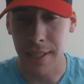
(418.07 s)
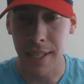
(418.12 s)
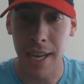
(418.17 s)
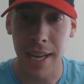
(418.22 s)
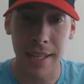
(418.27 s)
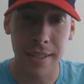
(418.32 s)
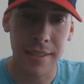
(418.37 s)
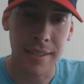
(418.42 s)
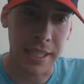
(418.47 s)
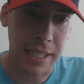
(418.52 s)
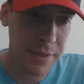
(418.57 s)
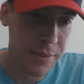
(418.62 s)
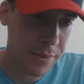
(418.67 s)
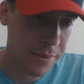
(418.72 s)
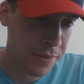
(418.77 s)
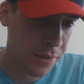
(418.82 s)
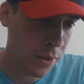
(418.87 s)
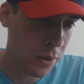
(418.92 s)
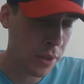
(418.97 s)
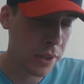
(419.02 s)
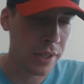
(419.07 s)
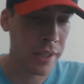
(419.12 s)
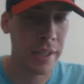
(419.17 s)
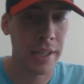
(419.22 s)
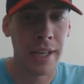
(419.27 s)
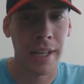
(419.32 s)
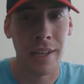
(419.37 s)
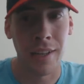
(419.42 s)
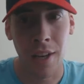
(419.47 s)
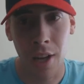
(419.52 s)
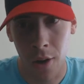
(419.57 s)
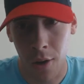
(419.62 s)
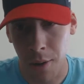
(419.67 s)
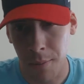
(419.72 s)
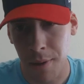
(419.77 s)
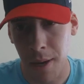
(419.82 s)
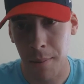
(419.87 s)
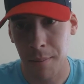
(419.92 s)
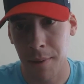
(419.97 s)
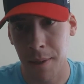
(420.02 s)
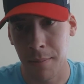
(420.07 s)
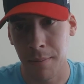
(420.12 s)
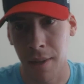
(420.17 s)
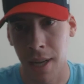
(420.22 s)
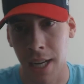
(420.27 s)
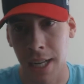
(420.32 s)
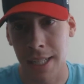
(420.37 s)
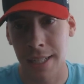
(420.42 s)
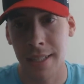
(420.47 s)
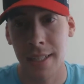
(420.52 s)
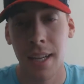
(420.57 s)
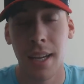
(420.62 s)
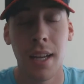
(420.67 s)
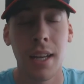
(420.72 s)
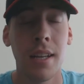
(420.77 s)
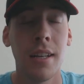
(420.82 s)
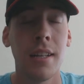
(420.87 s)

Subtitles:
Yes, he's from Florida, and no, I'm not being biased.